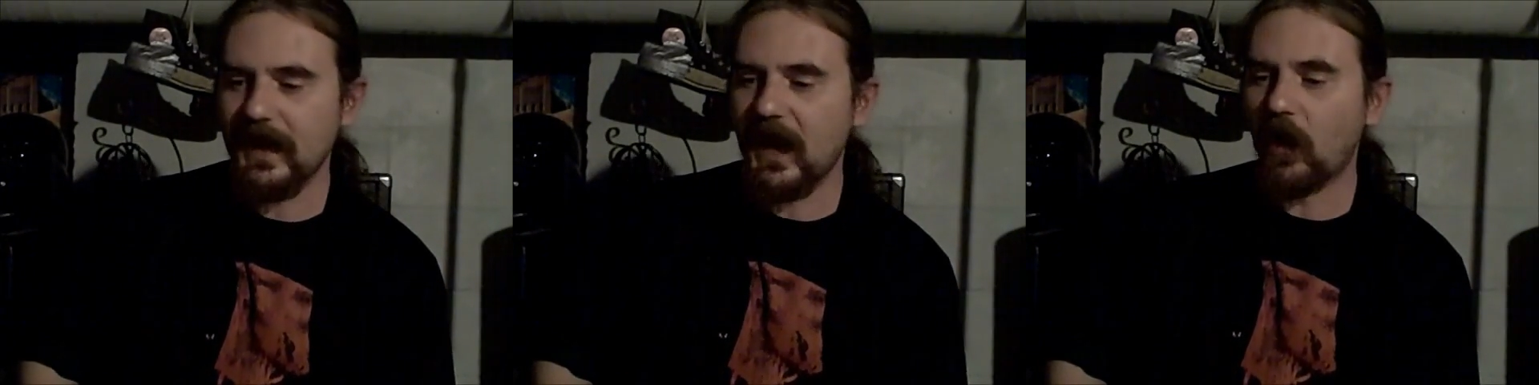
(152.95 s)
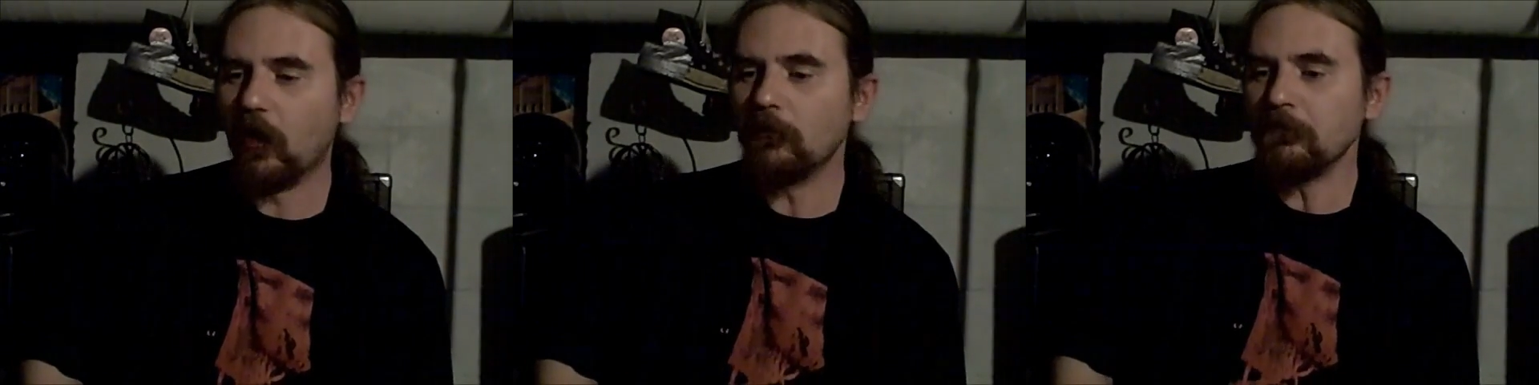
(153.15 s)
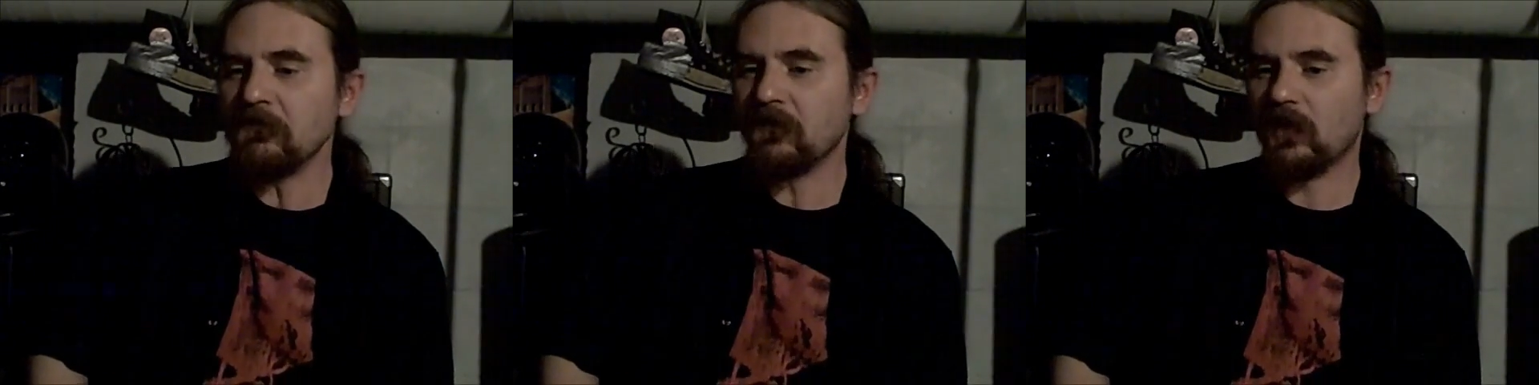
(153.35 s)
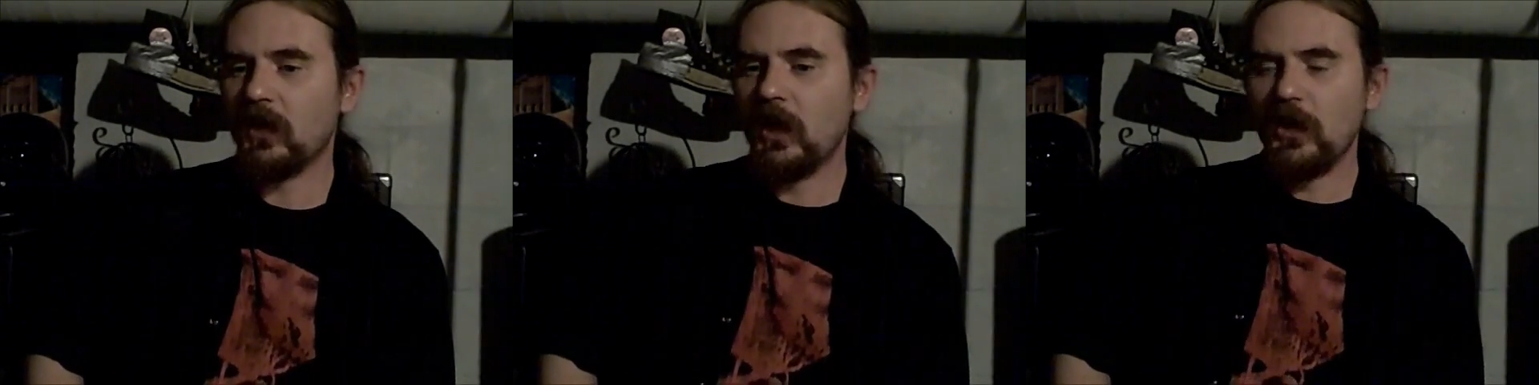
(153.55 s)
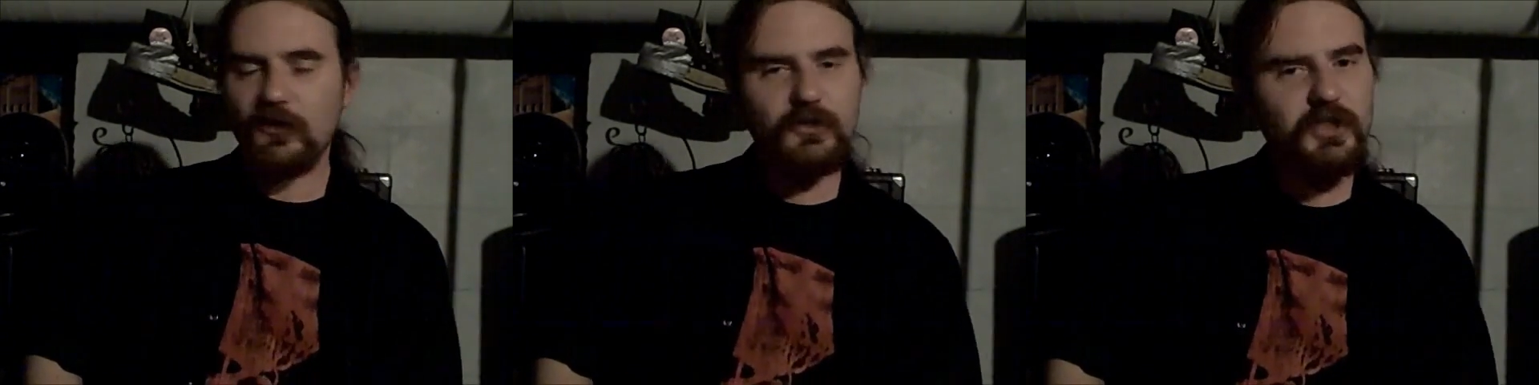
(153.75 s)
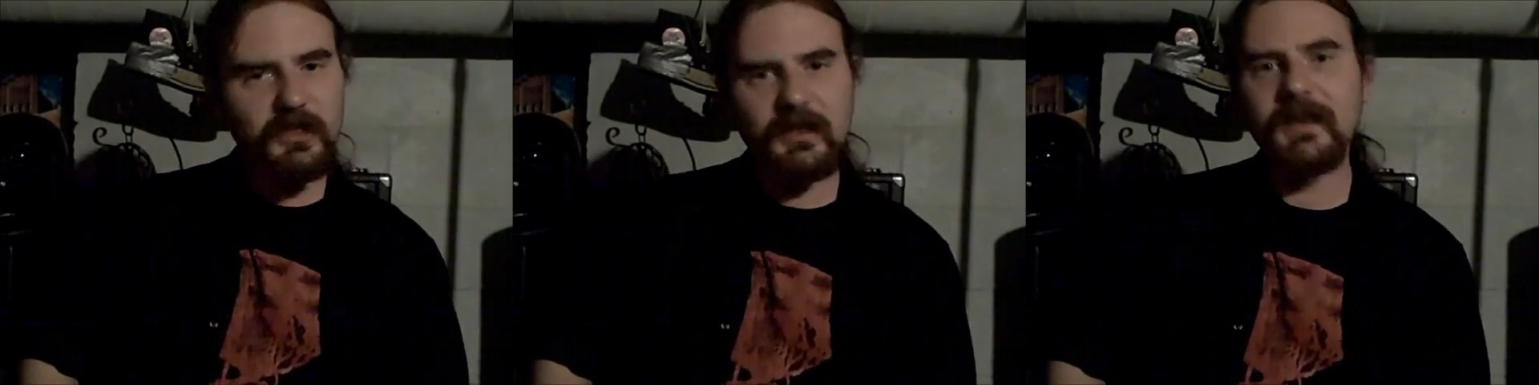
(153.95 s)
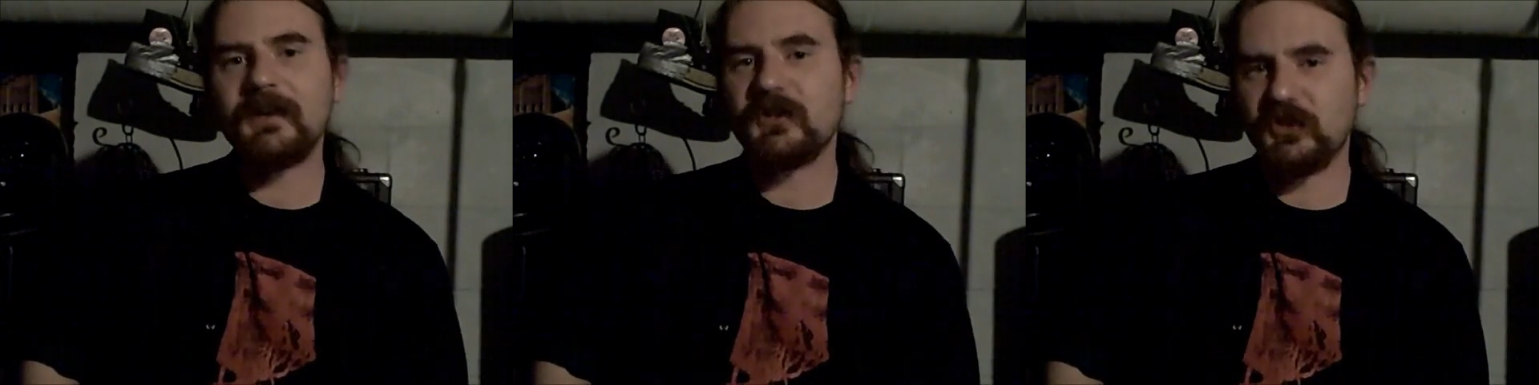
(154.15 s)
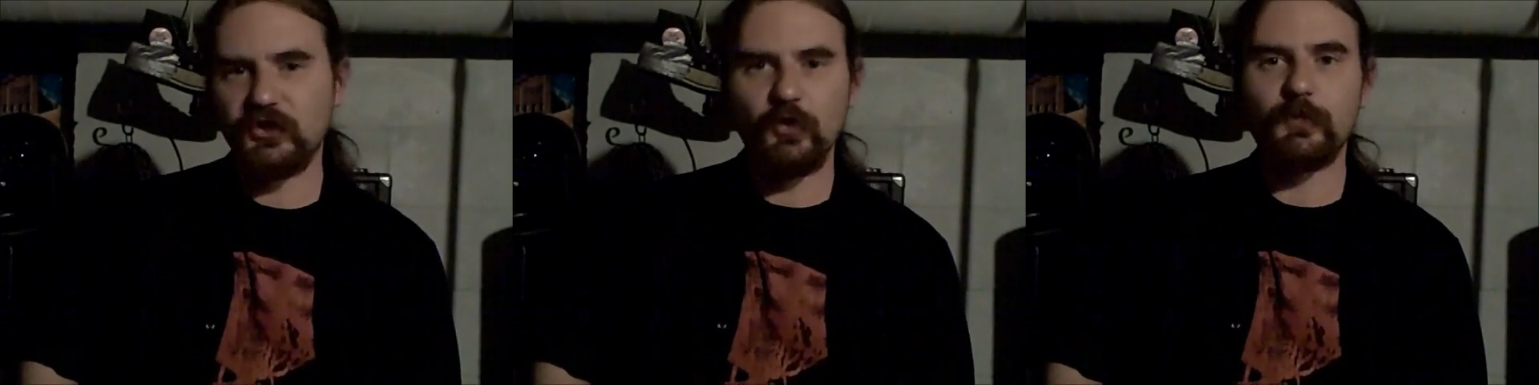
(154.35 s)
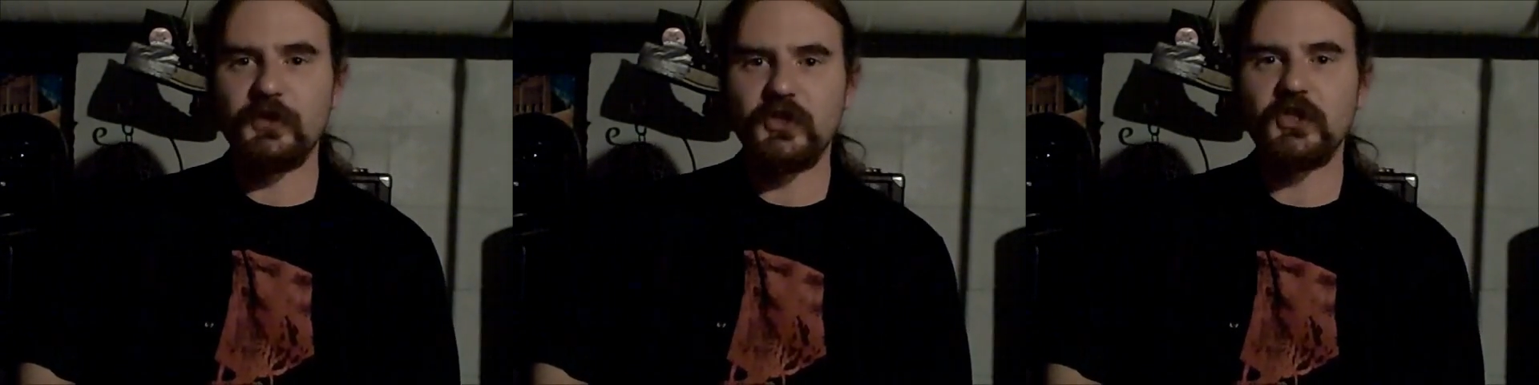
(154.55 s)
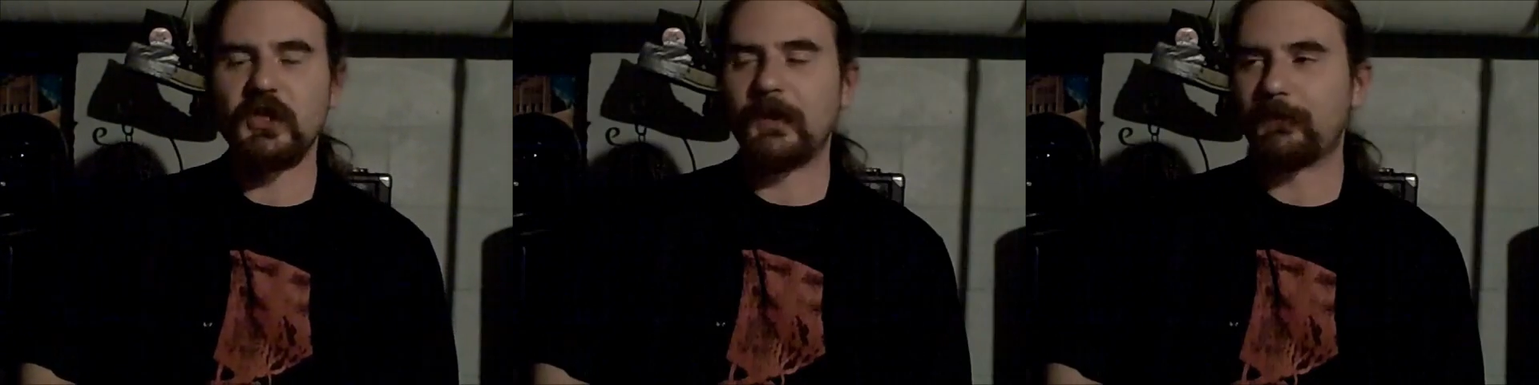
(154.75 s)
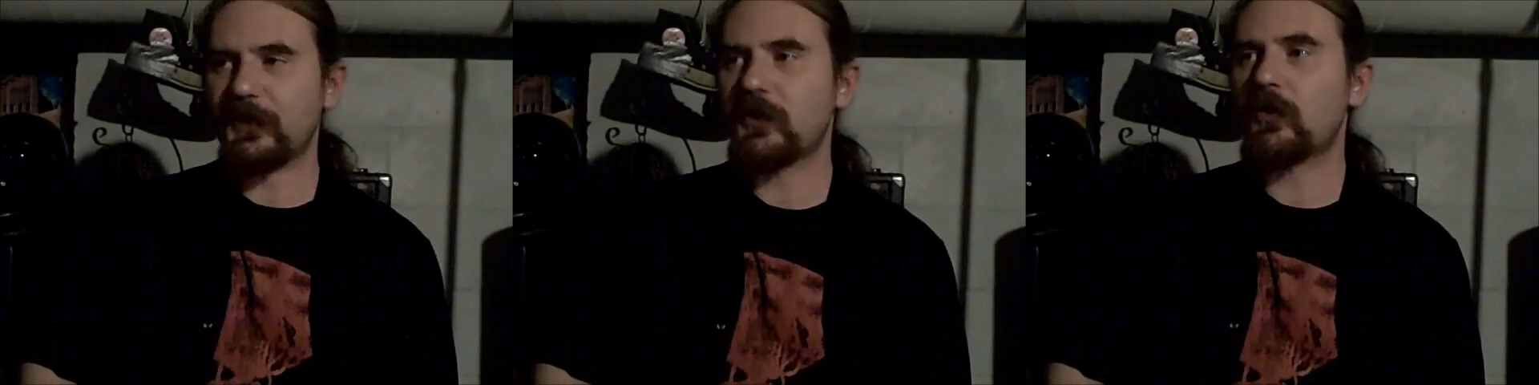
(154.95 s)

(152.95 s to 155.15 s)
Now, there's a lot of stupid shit,